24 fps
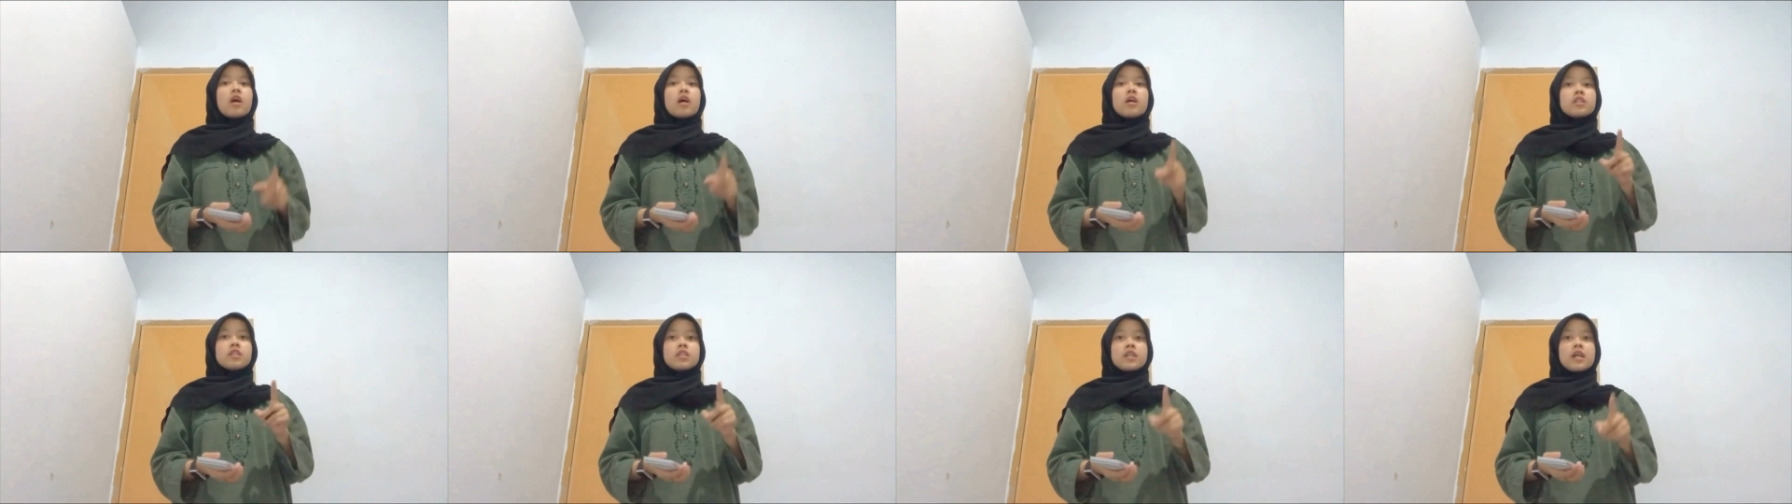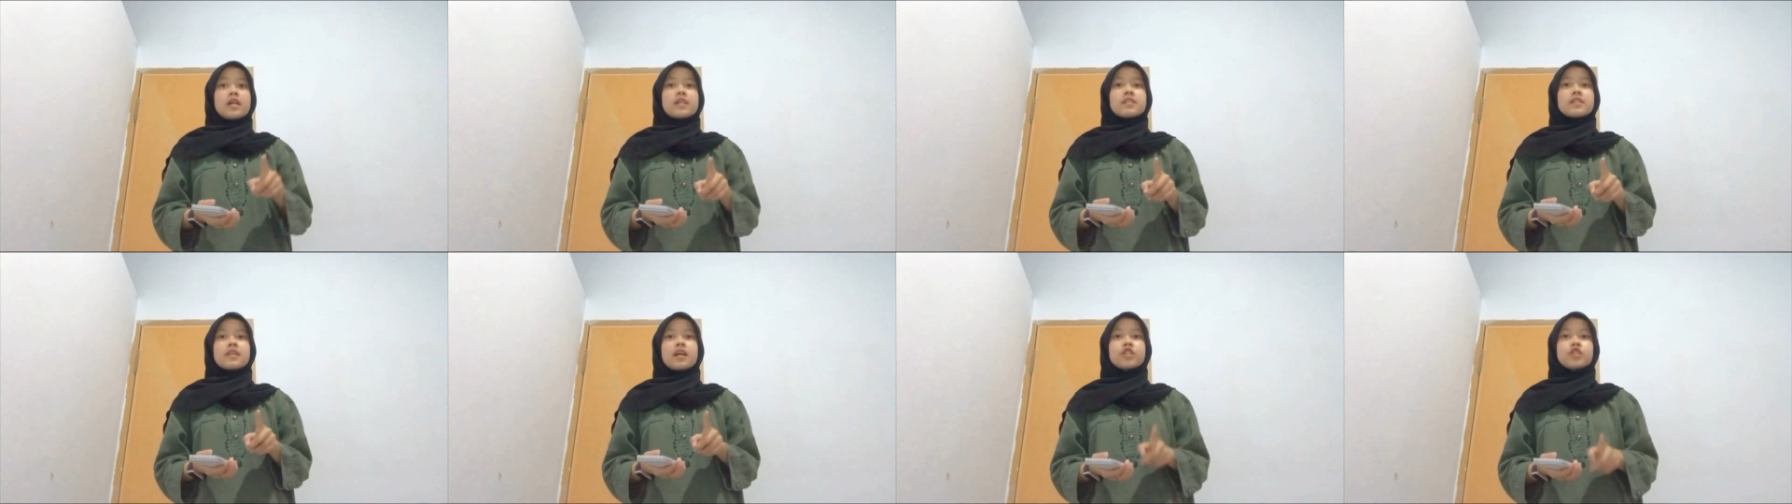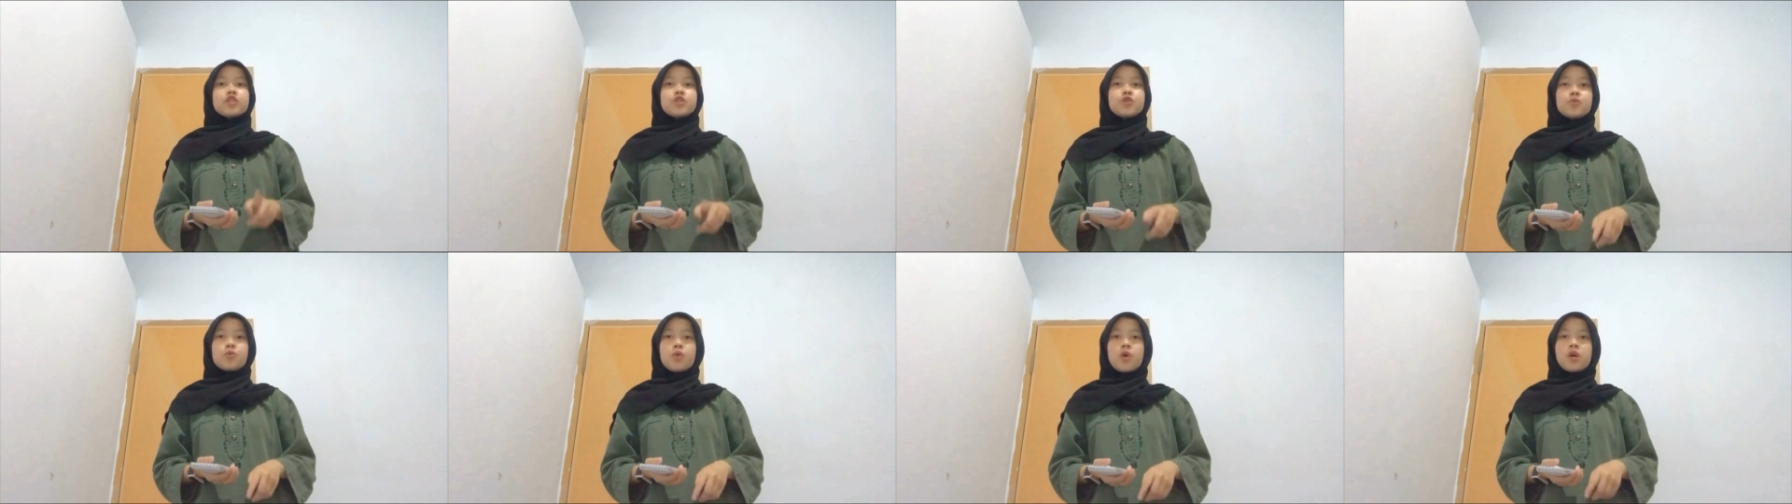Just as
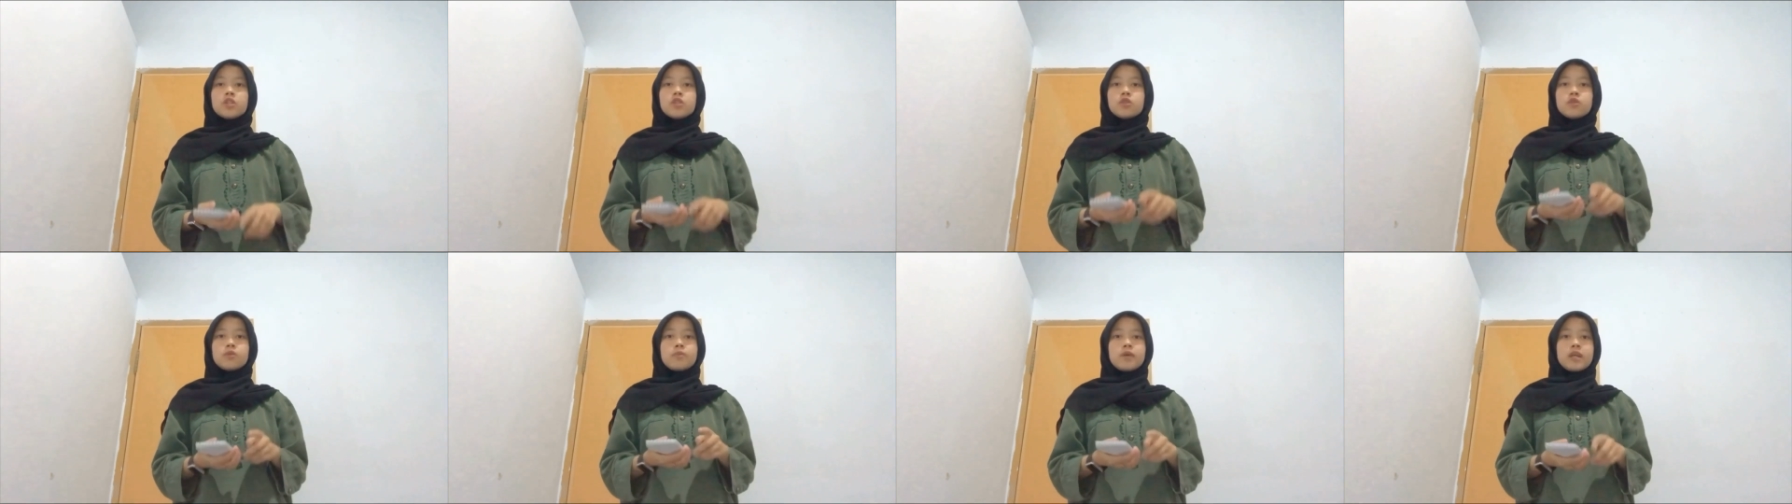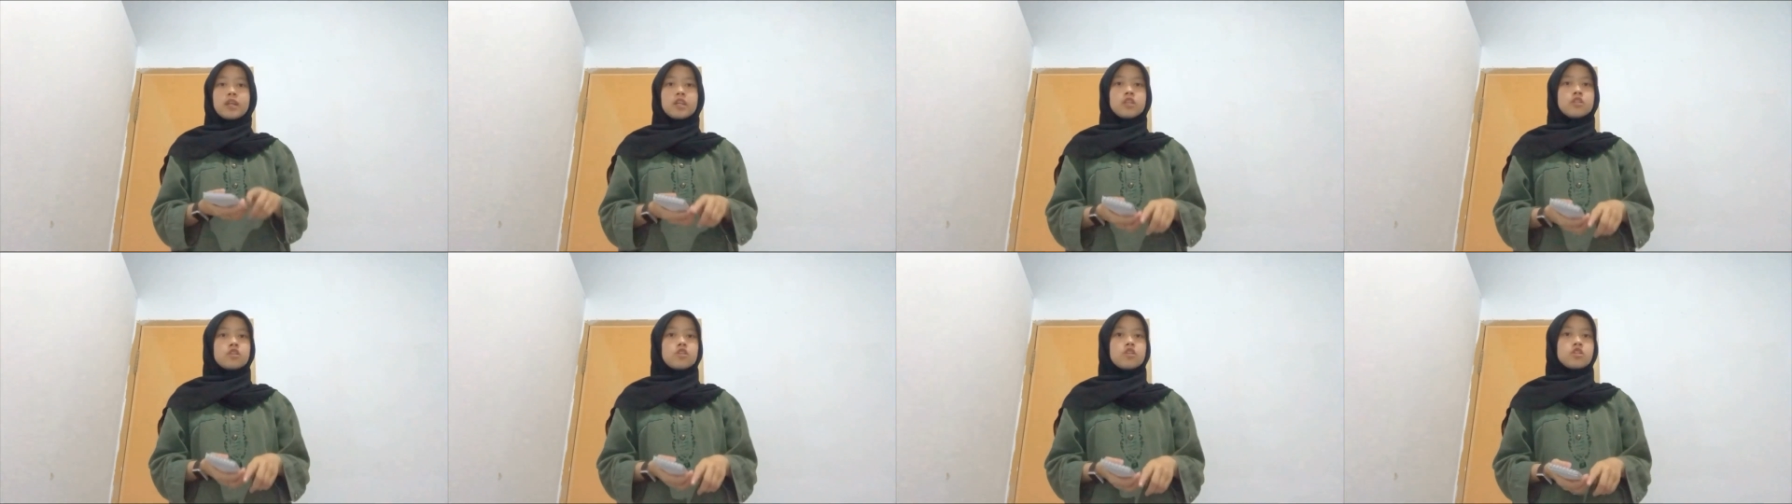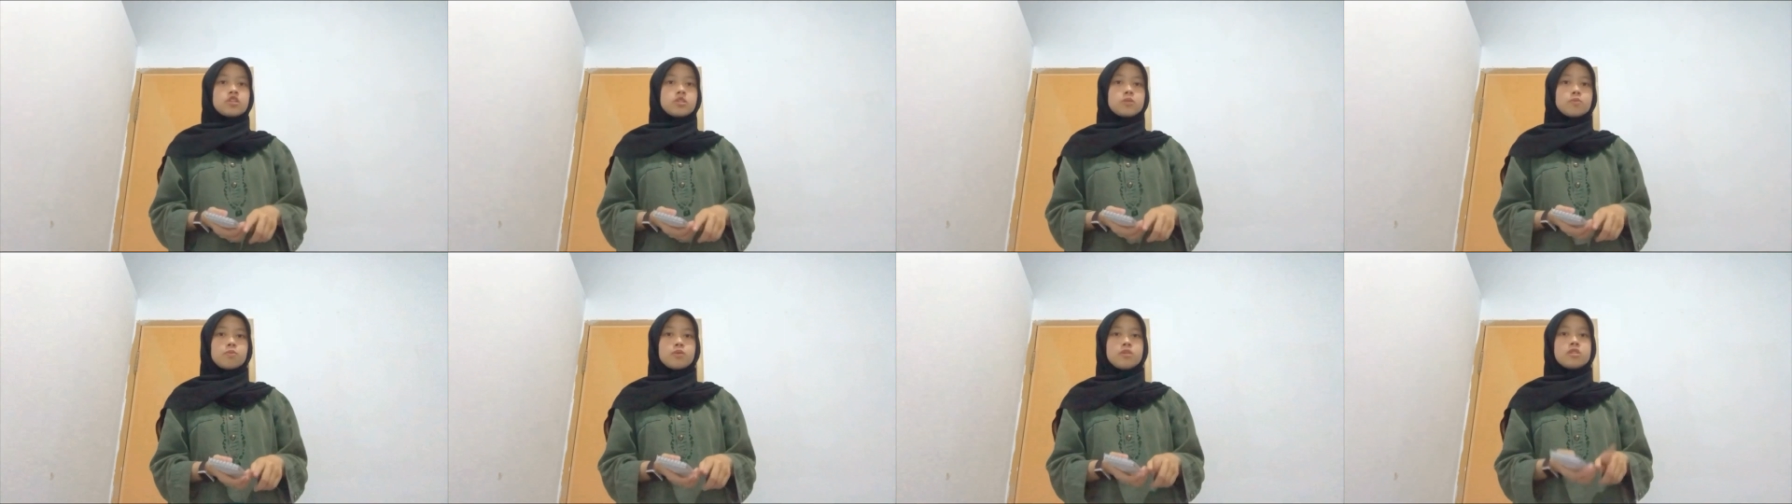you want to begin your
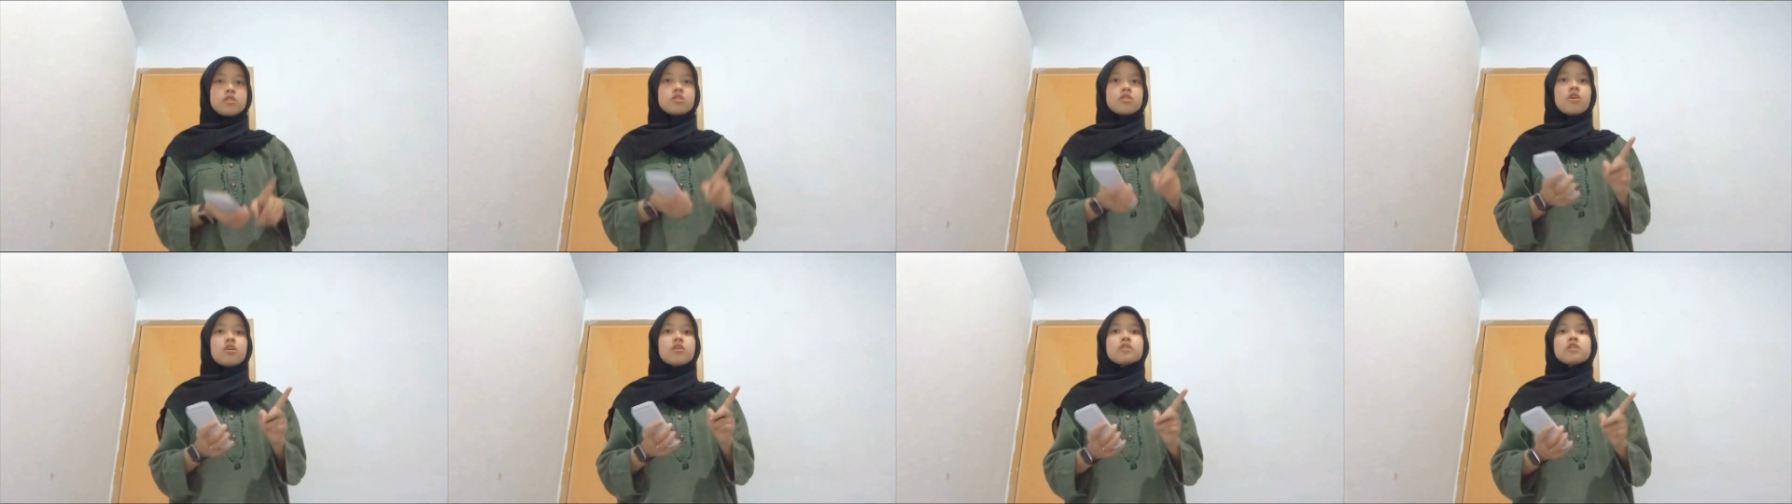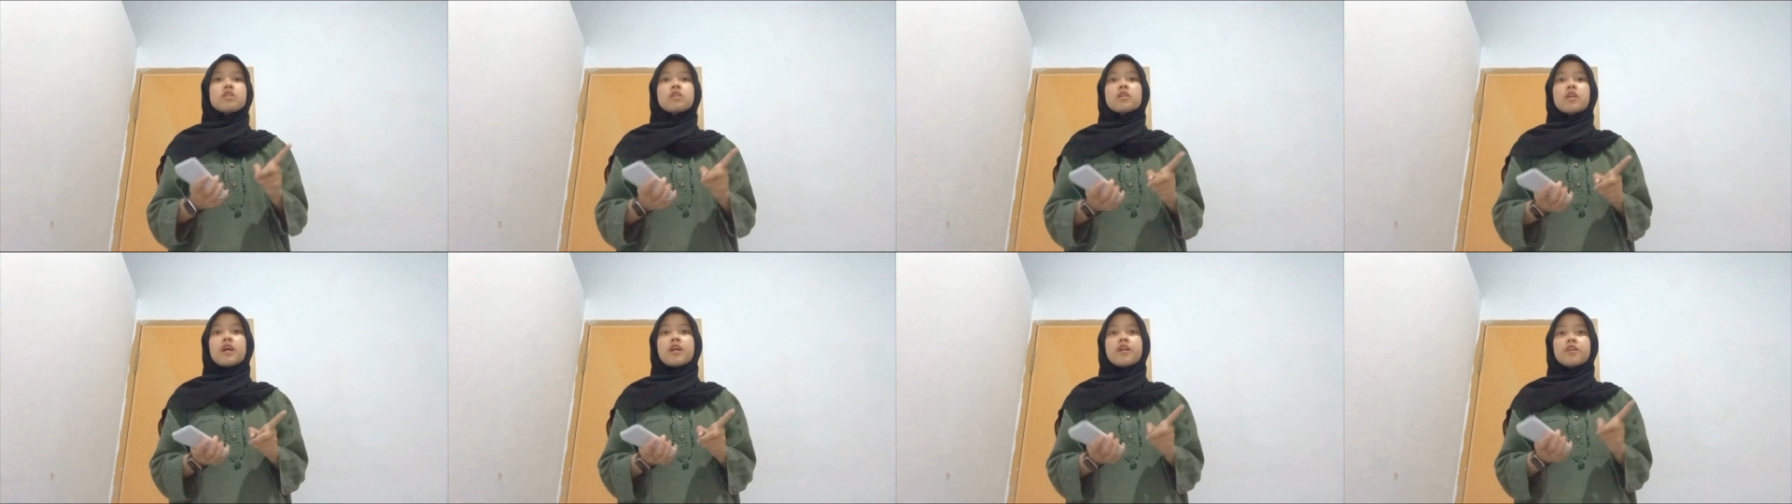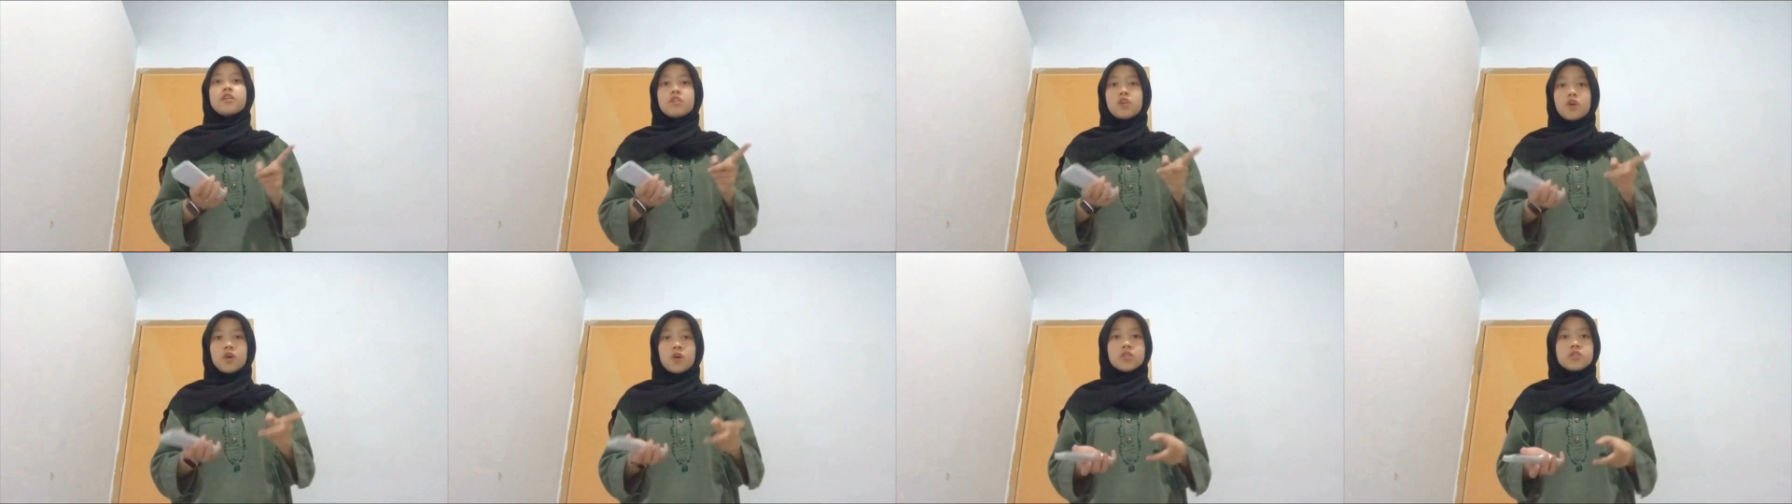speech on the right
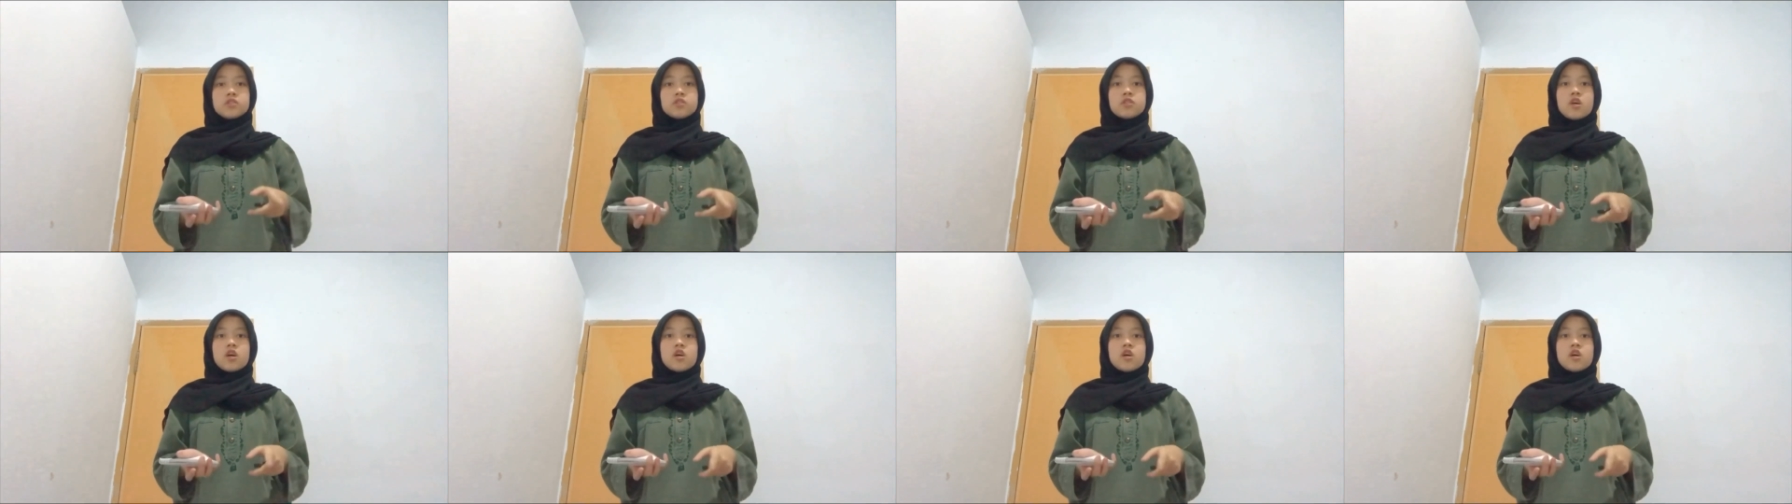note,